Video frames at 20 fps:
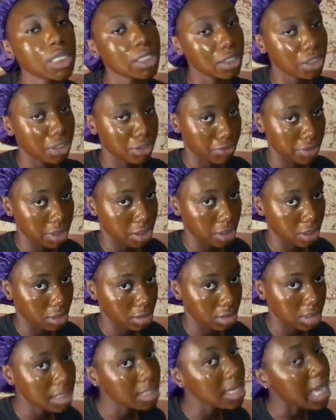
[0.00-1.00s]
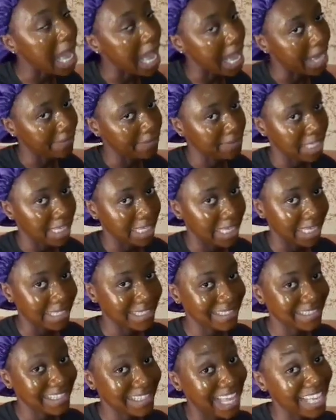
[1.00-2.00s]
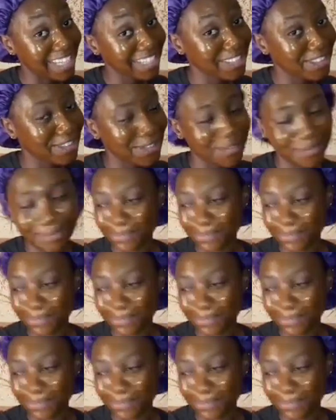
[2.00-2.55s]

the result after that. Thank you.